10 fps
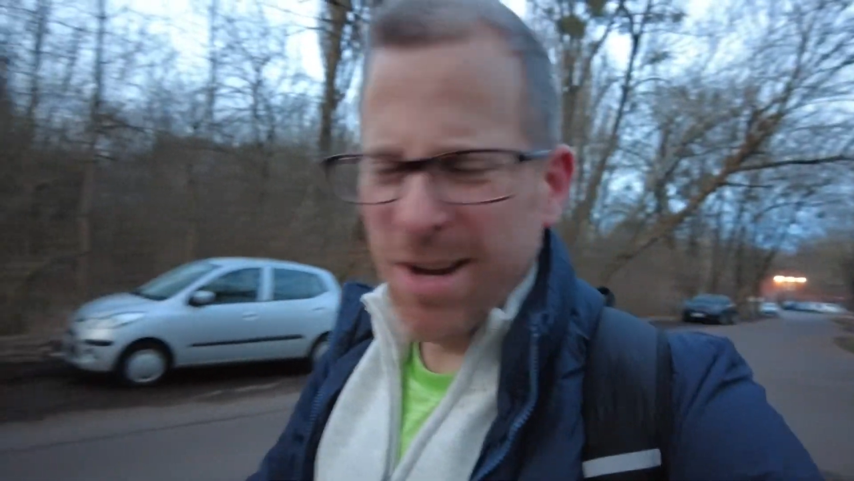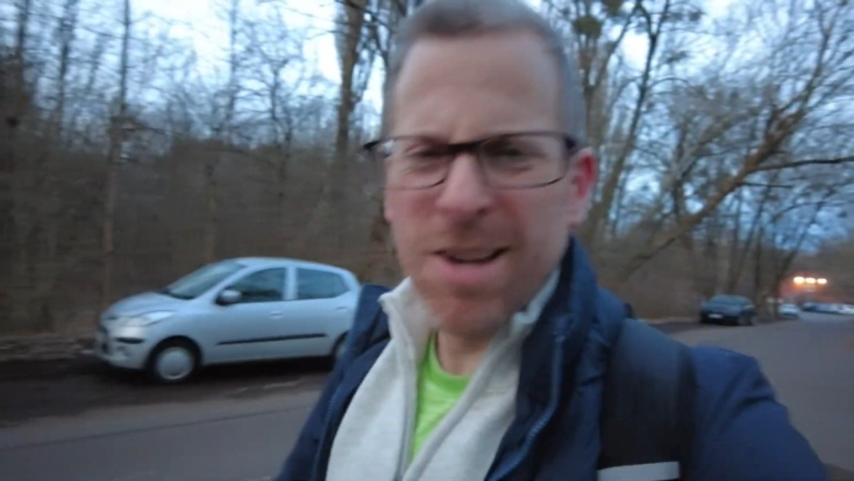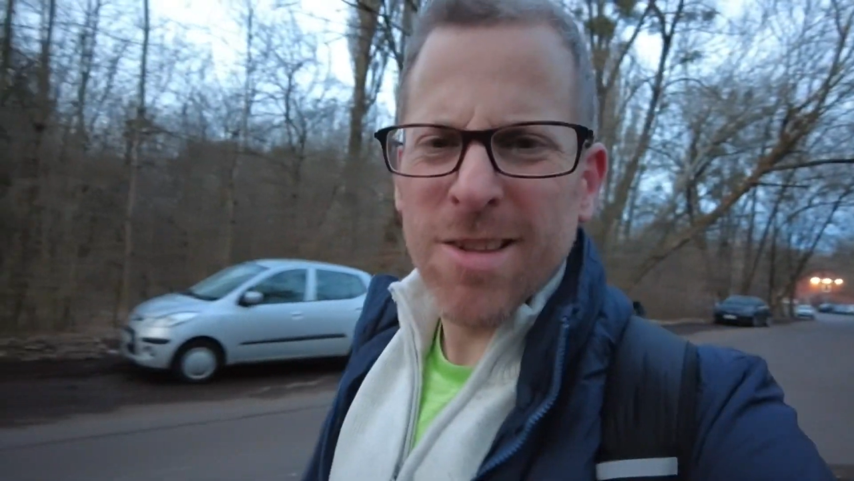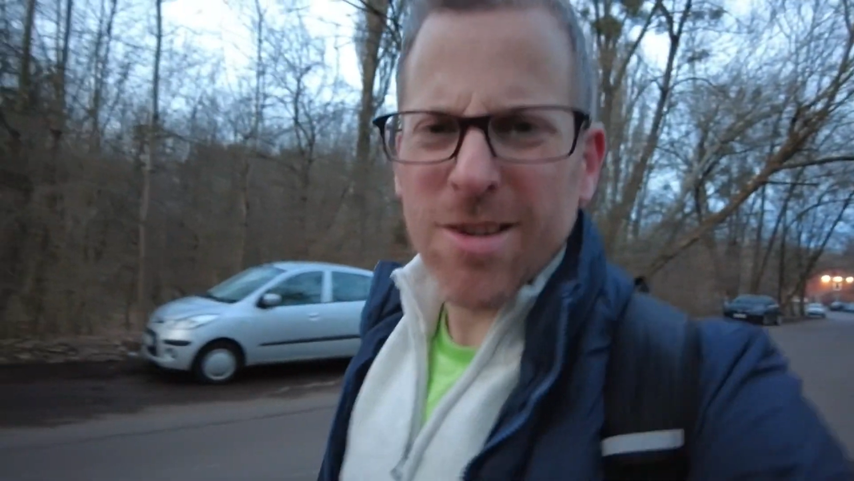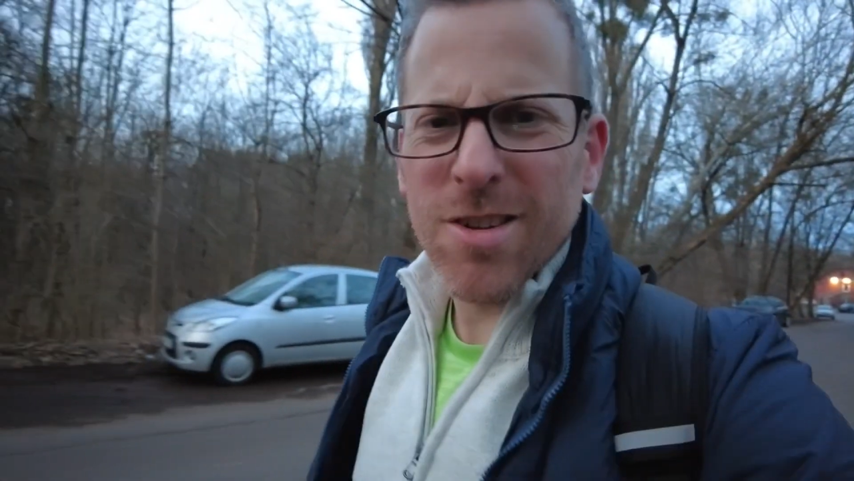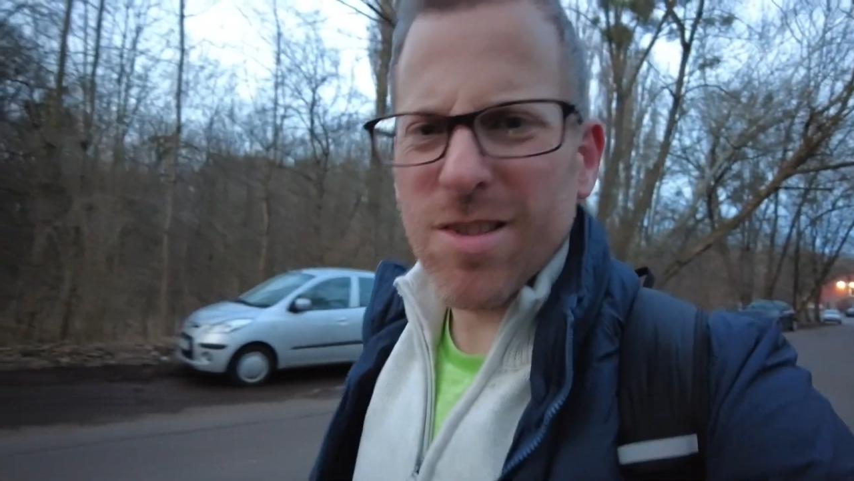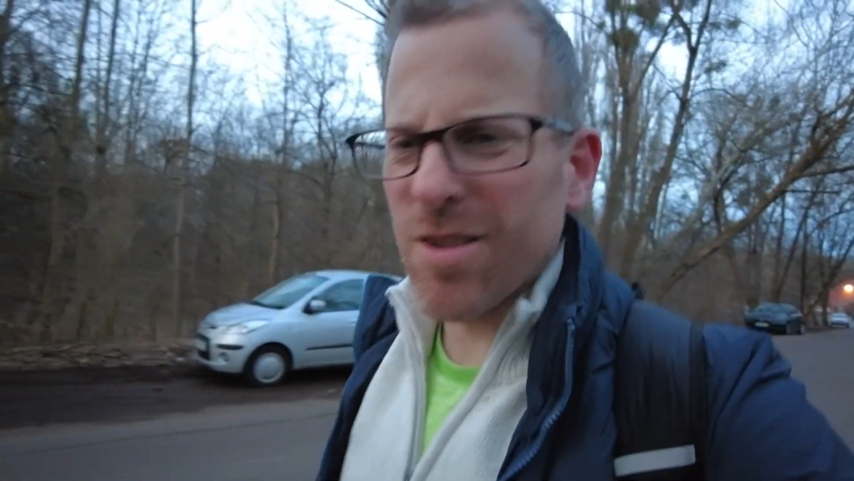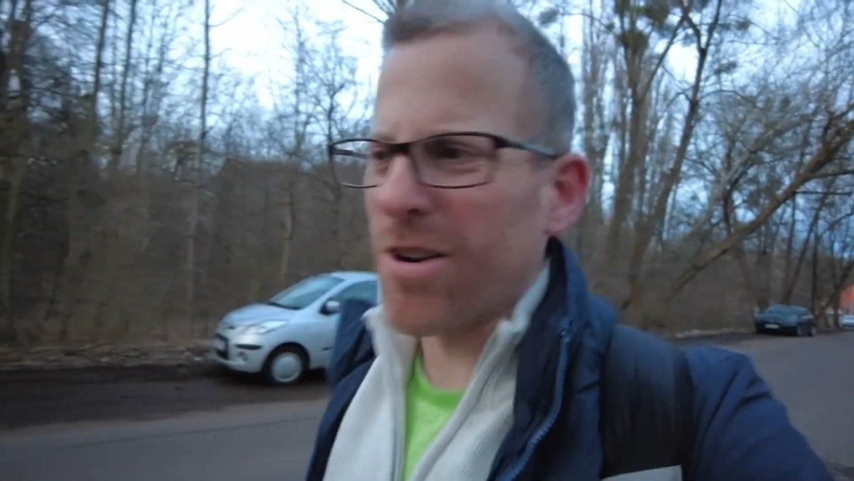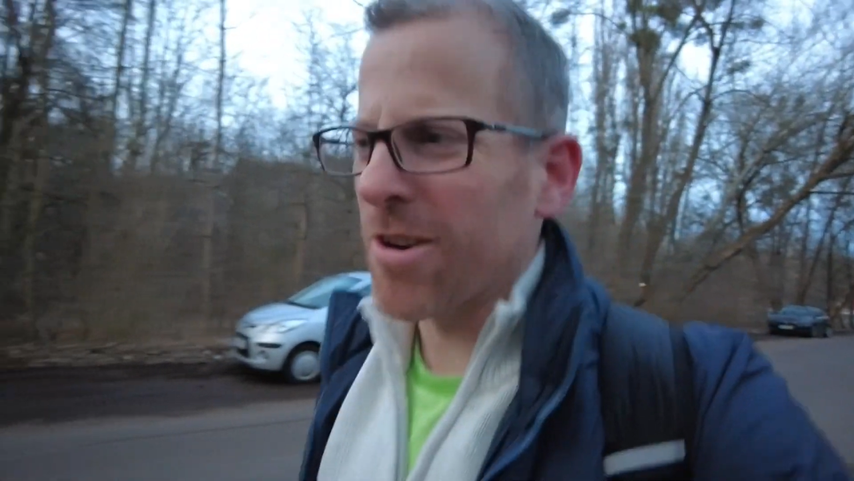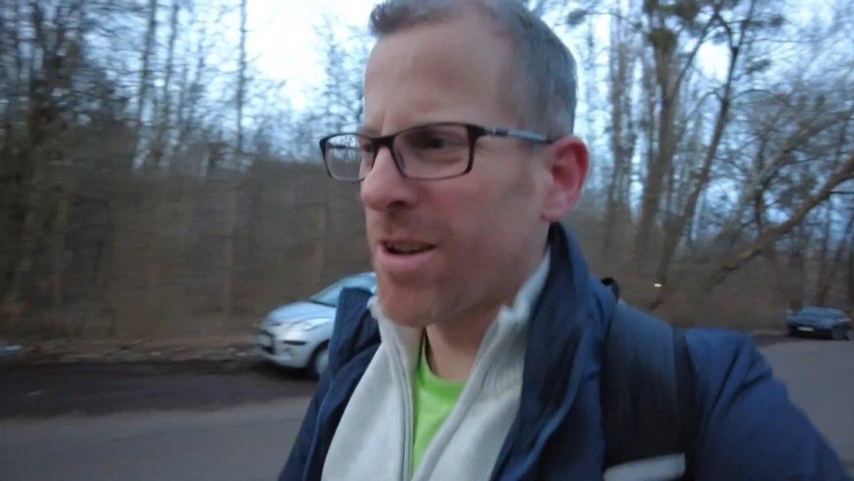It's a good
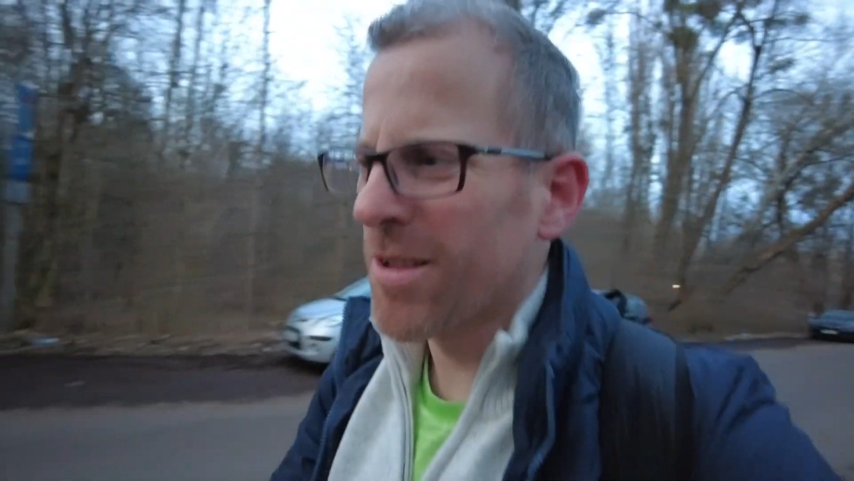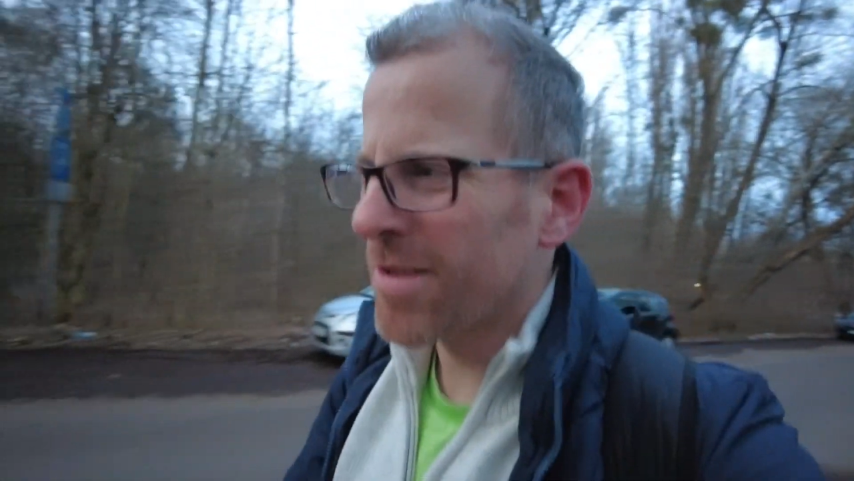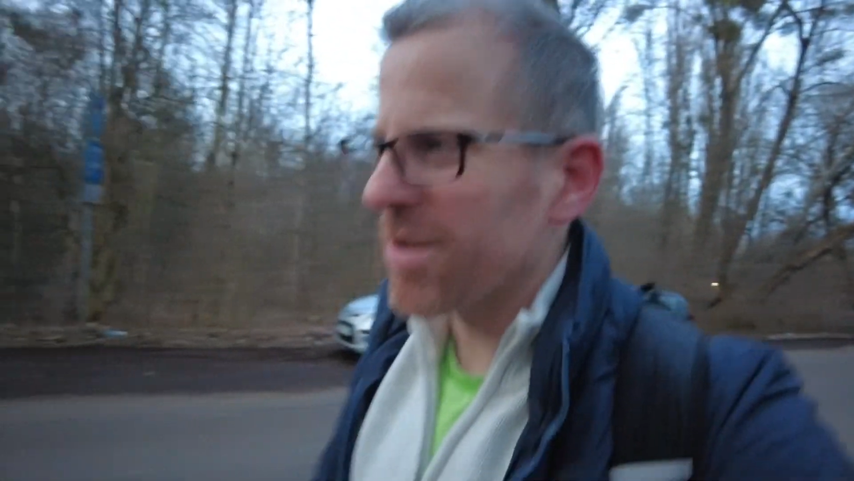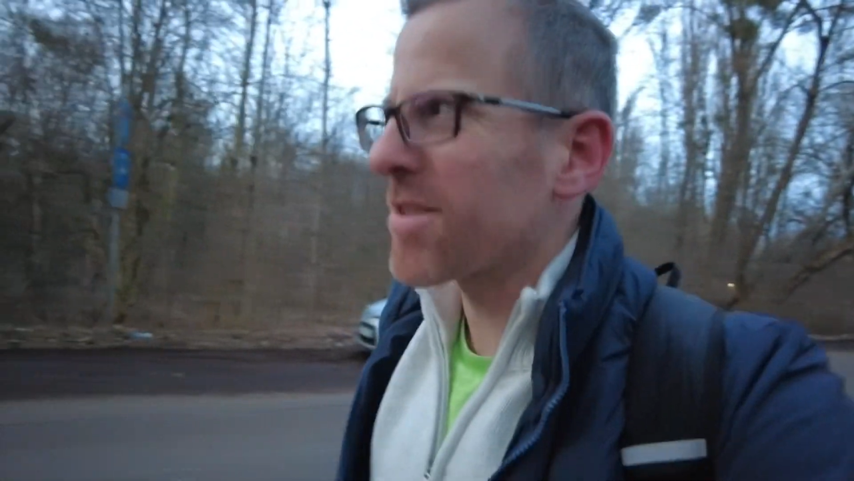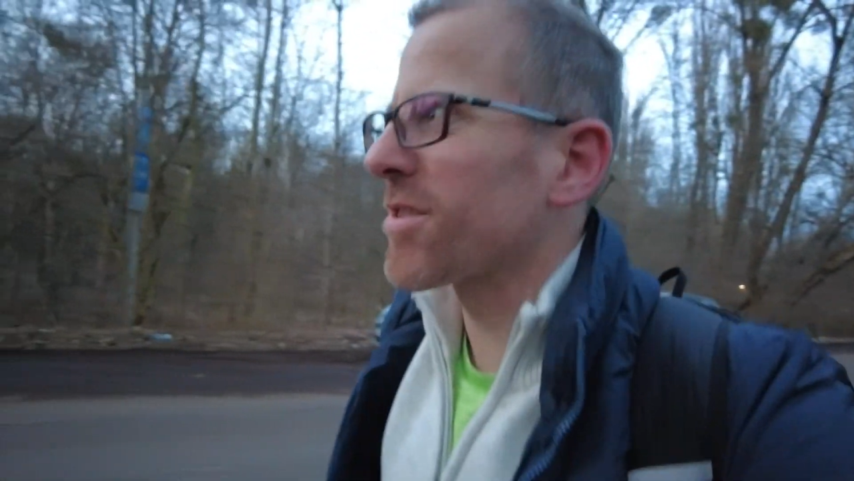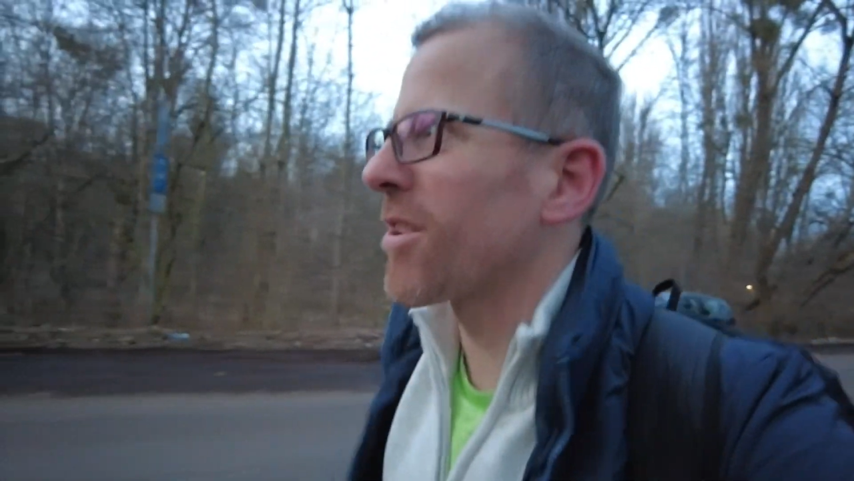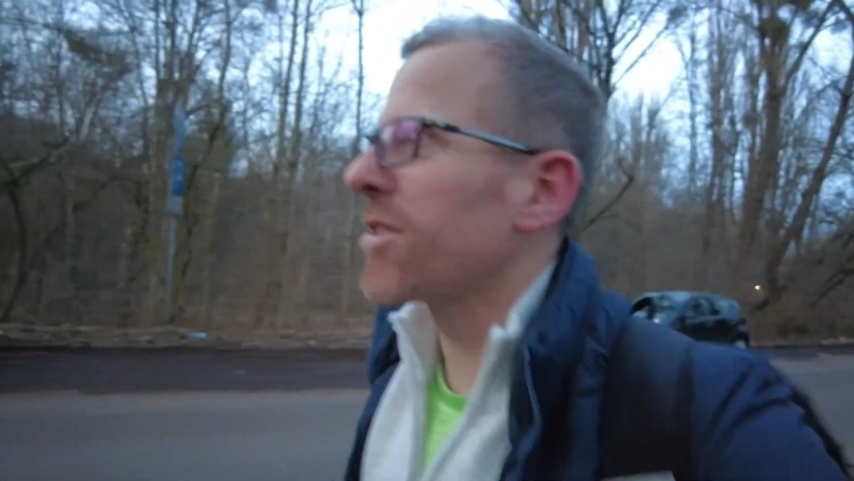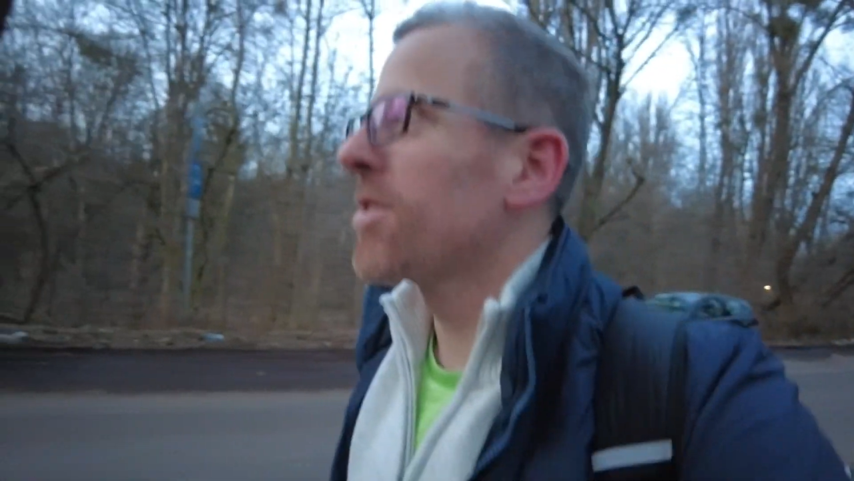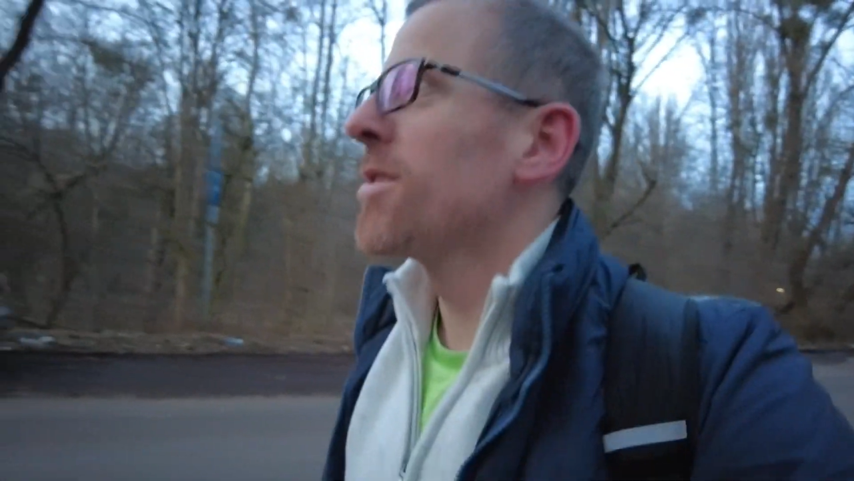start. It's a good start.